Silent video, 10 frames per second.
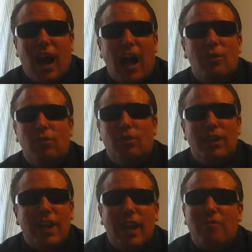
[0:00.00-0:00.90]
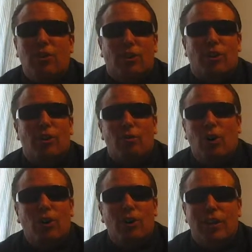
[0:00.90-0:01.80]
I will never
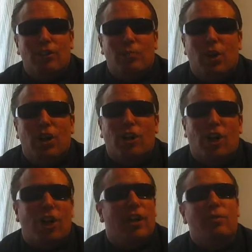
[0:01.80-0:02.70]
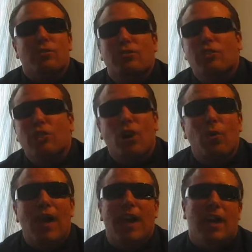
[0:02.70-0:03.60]
roll in a smart car. There is no
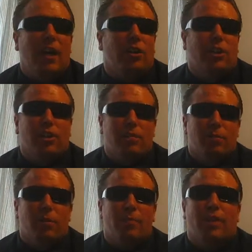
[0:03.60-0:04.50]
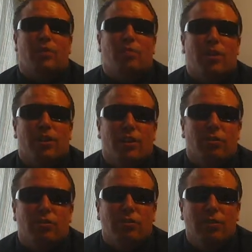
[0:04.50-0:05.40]
way in hell you'll ever put me in one of
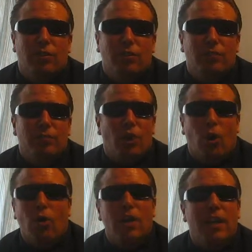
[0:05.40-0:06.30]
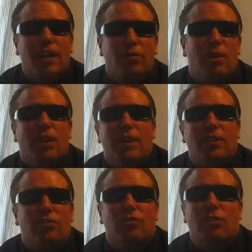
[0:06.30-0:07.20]
those. Or any one of
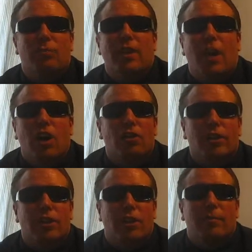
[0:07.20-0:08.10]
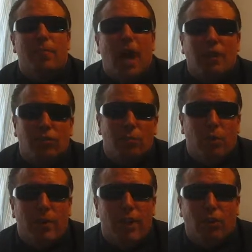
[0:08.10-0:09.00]
these stupid, ugly-looking
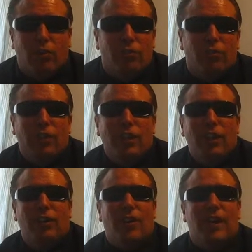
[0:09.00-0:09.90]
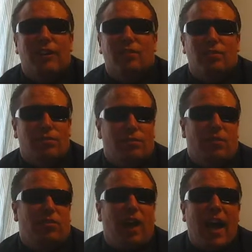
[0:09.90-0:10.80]
box-mobiles, like
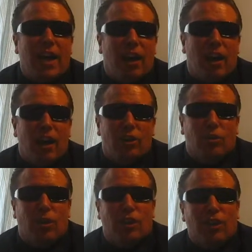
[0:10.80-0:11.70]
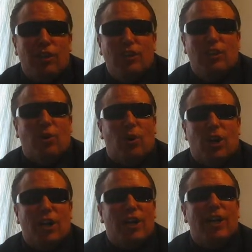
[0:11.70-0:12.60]
a Scion or
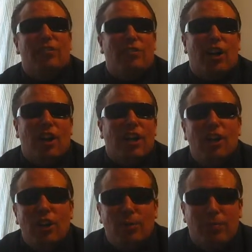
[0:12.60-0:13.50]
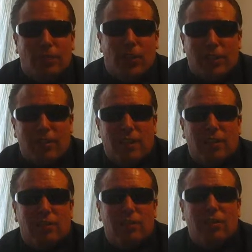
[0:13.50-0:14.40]
a Nissan Cube, for
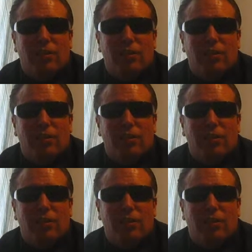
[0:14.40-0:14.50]
instance.